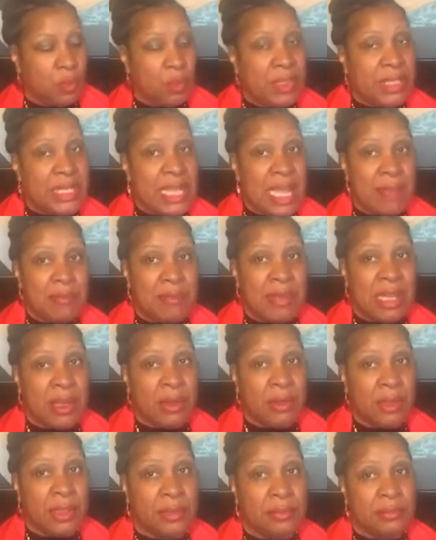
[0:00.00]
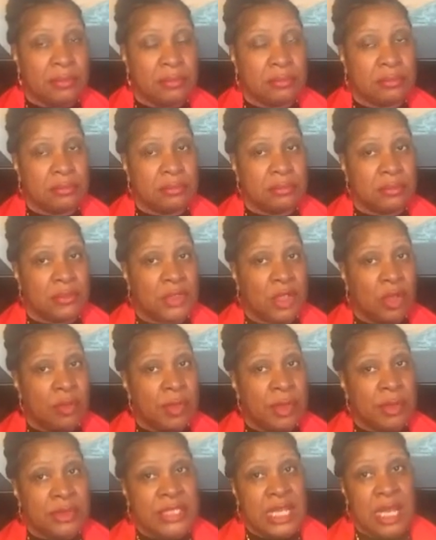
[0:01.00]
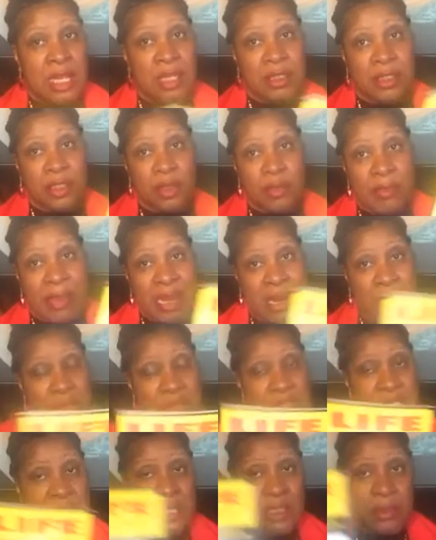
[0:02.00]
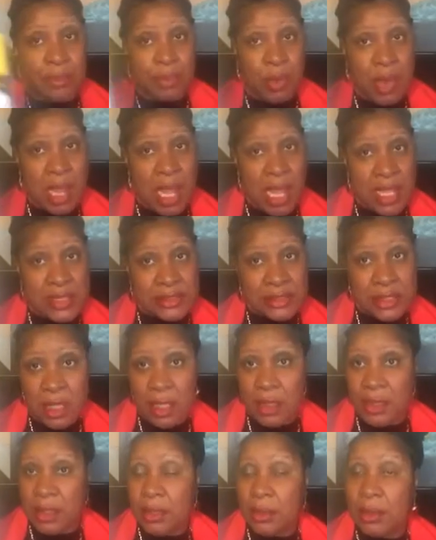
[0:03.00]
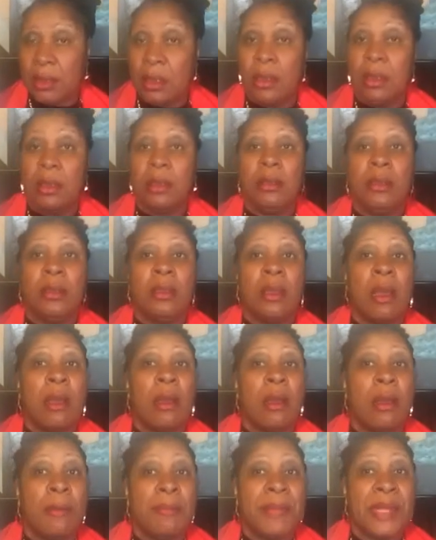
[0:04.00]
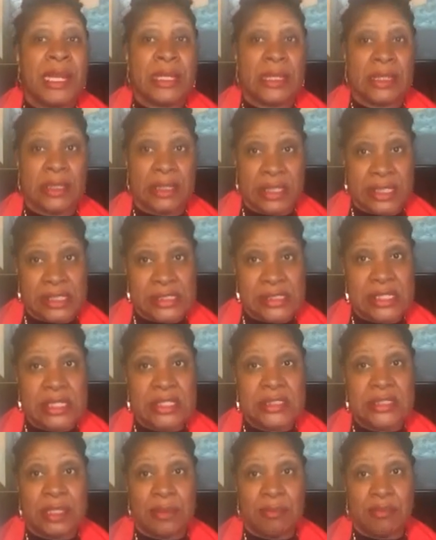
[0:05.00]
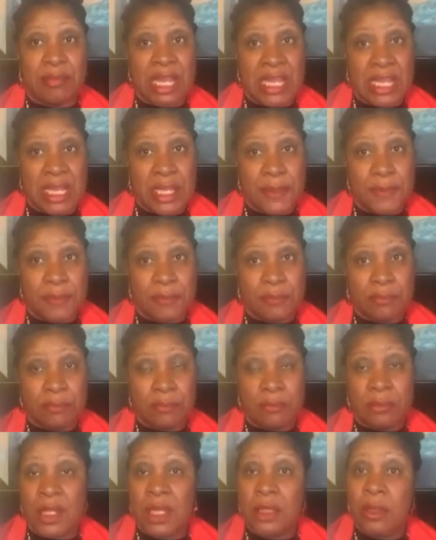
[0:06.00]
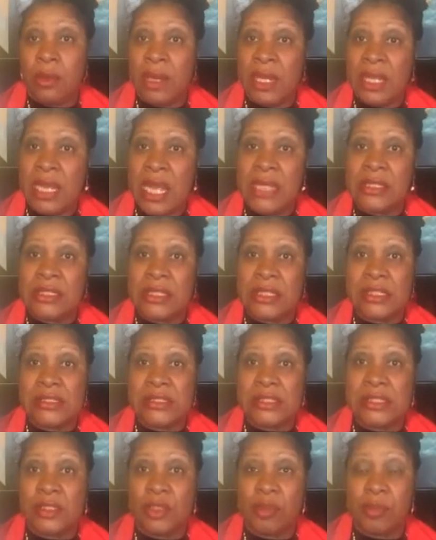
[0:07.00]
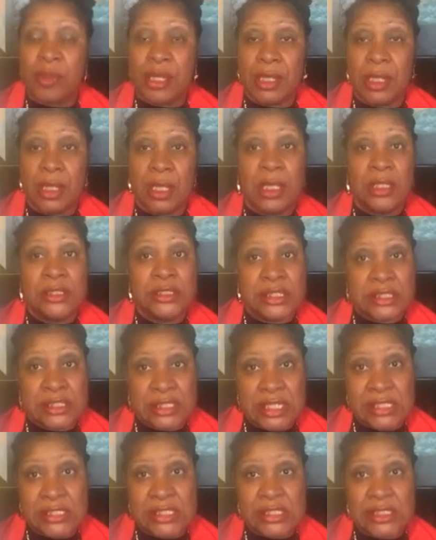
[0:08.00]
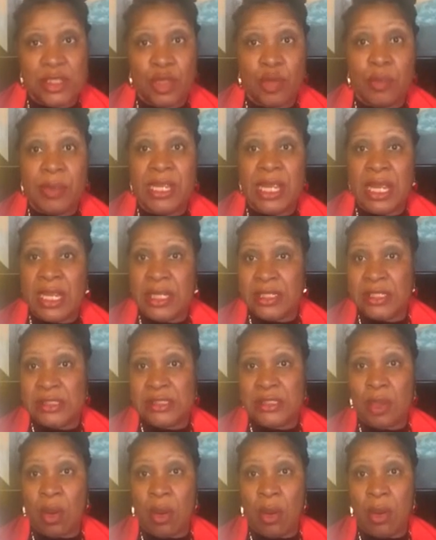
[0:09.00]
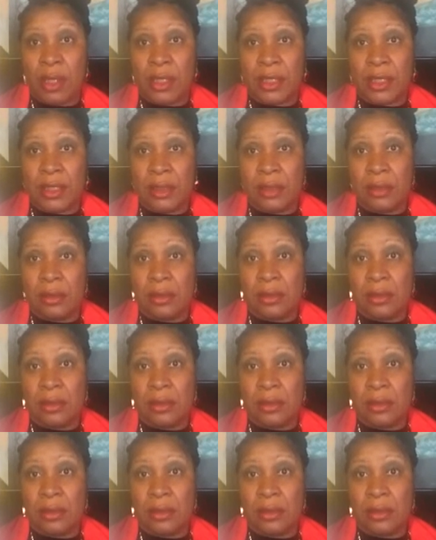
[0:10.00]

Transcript: we got married. I'm telling you, marriage ain't the prize, honey. Y'all better listen to me. You ain't got to listen to me. Just listen to me and discard it.